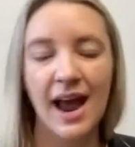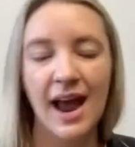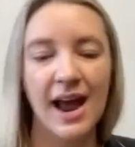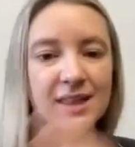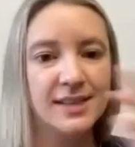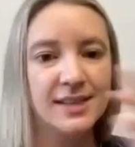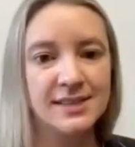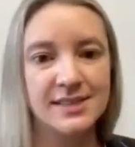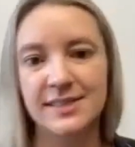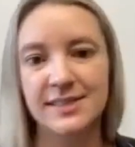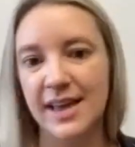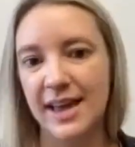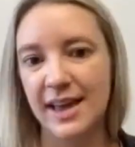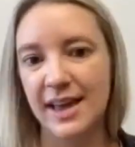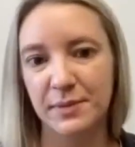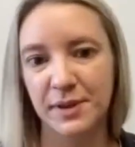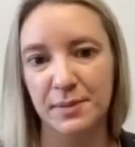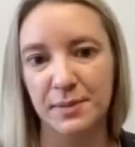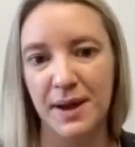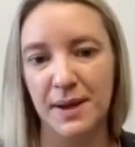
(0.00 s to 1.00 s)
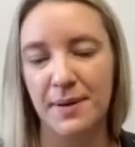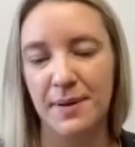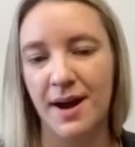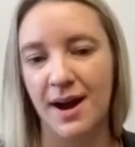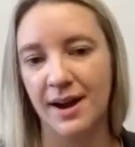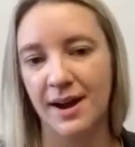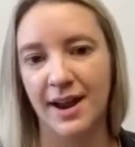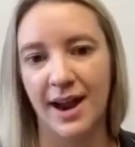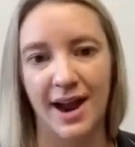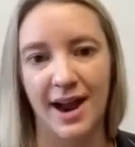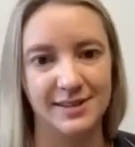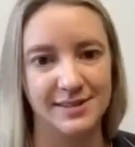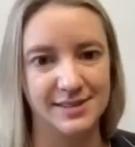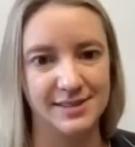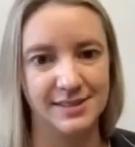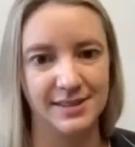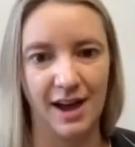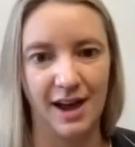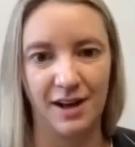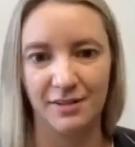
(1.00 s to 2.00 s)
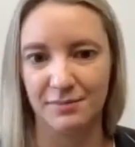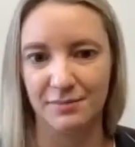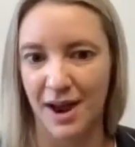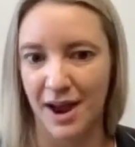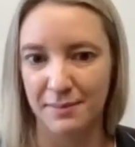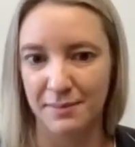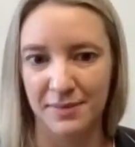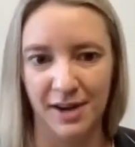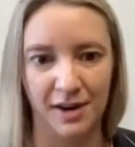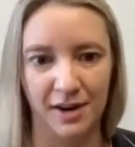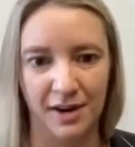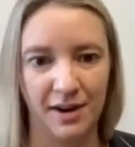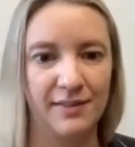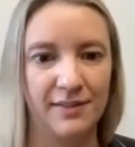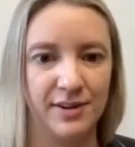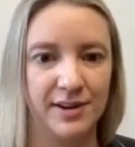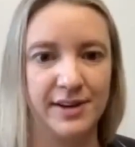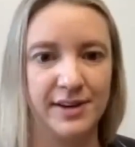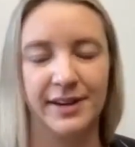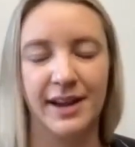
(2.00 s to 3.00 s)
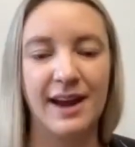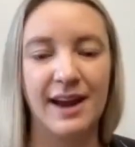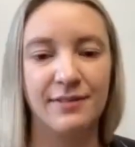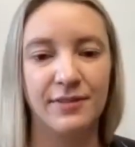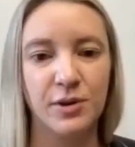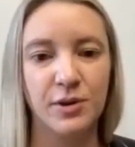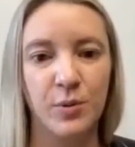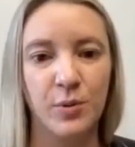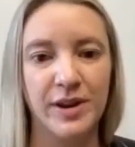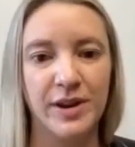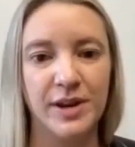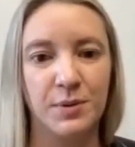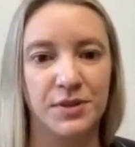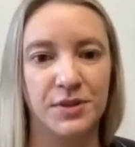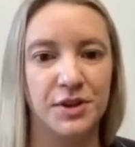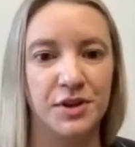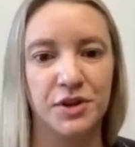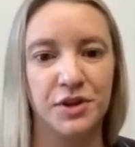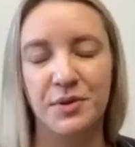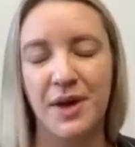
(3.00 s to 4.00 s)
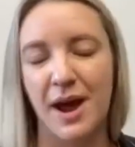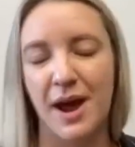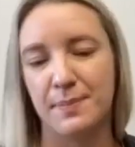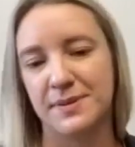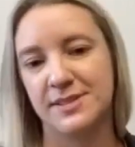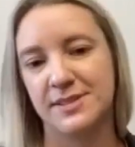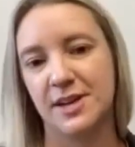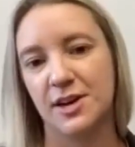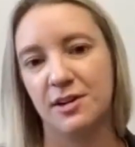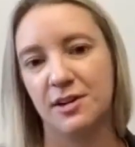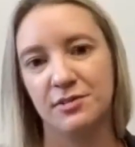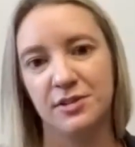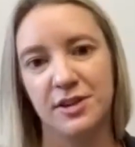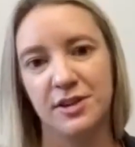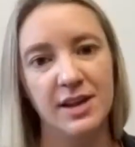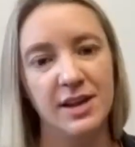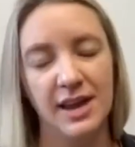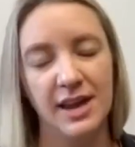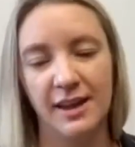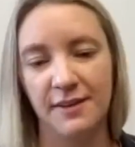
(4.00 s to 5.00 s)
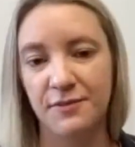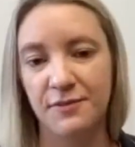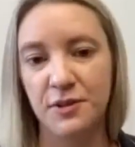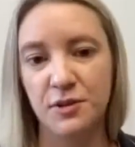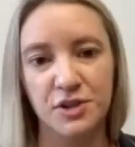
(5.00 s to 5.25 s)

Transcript: And then same with my podcast. I'm there every week with a new episode. If